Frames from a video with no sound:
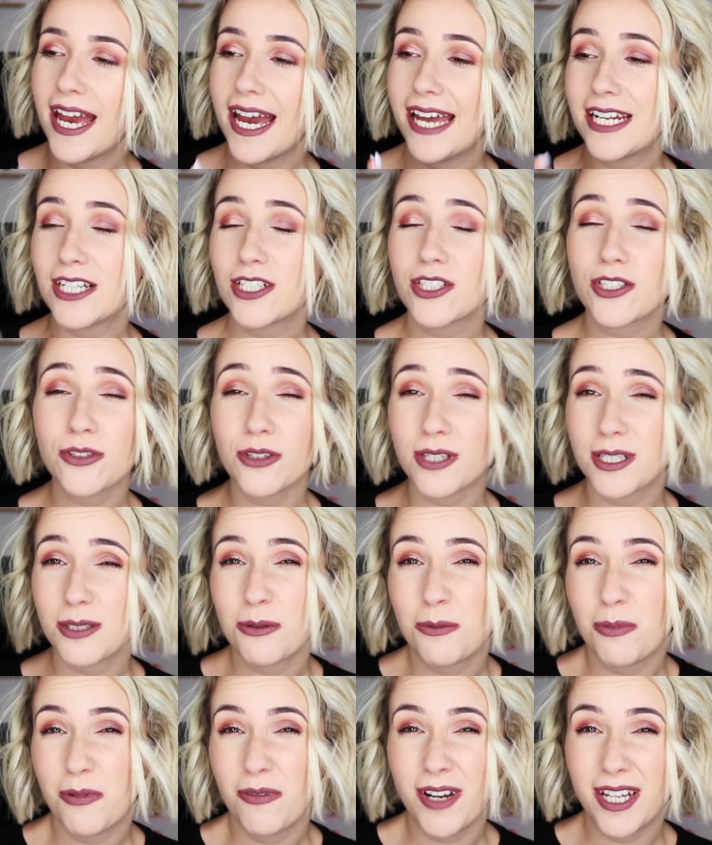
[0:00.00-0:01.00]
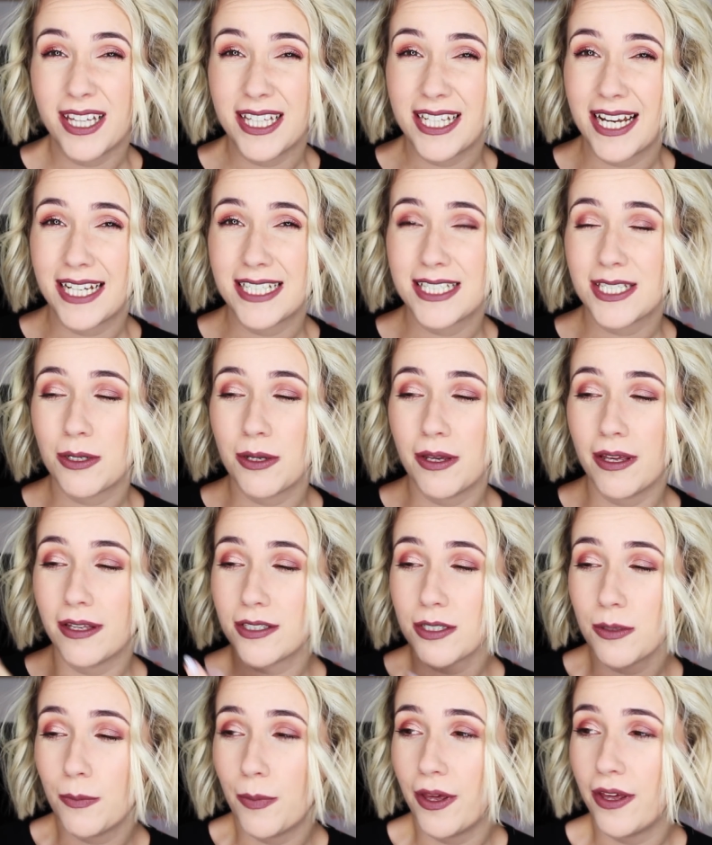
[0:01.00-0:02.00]
And I just thought this would be really nice
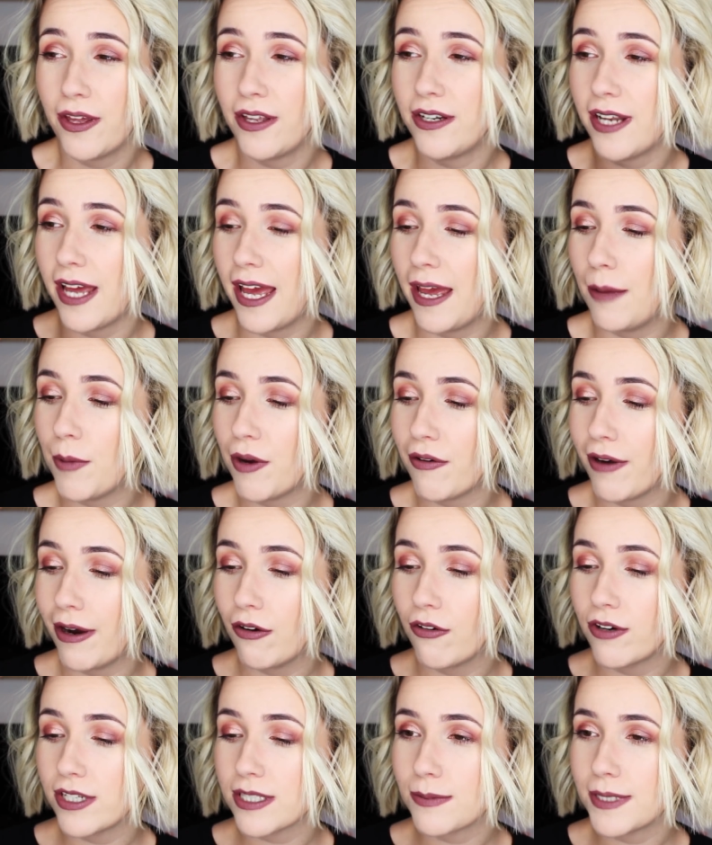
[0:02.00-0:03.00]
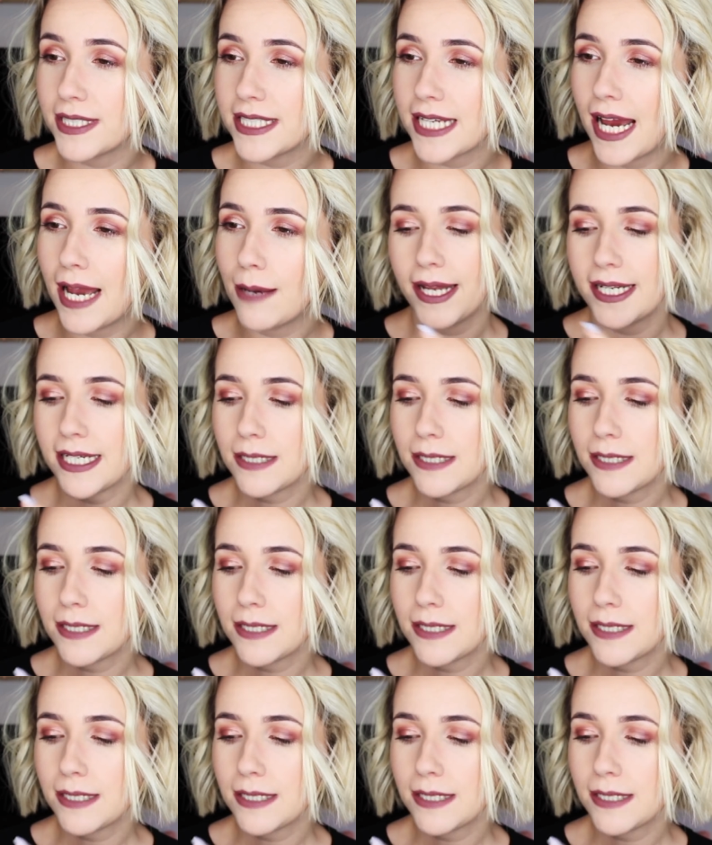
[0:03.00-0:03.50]
to burn around Christmas time.